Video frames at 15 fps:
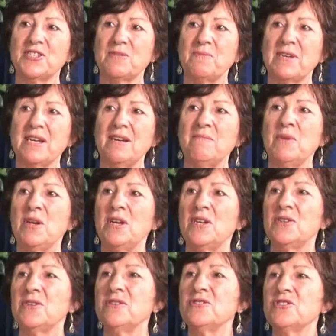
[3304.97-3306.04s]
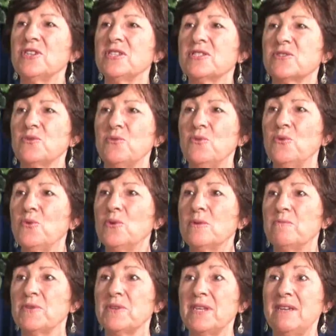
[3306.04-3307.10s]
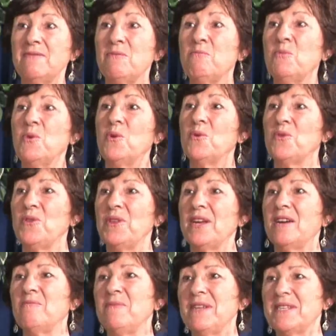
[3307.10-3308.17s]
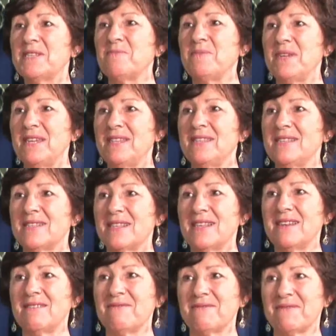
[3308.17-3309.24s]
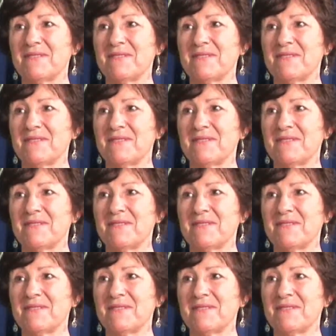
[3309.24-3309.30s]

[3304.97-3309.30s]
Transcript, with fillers: to become not just all, but even more than they are meant to be in this life.